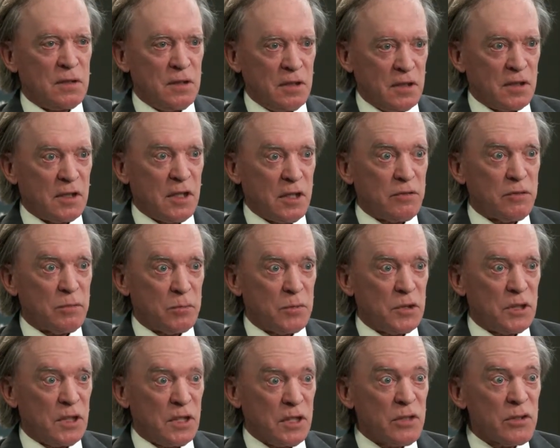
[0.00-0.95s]
the
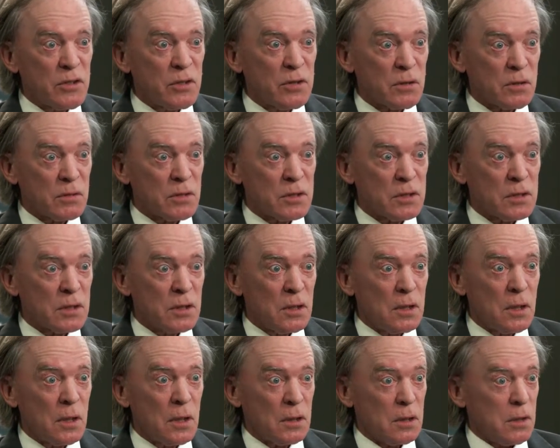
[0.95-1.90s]
government issues.
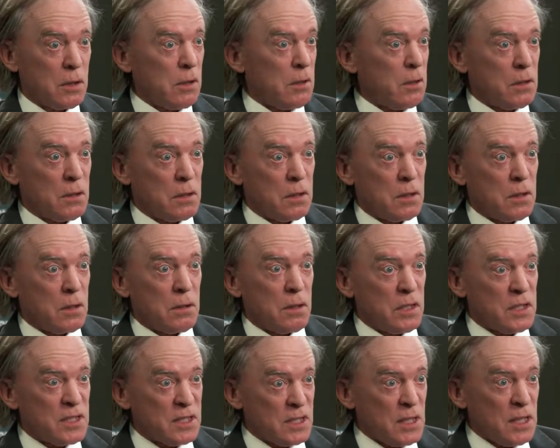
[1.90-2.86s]
They're
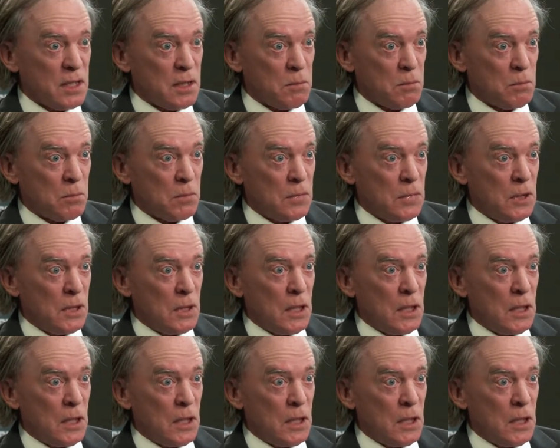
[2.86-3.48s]
the same.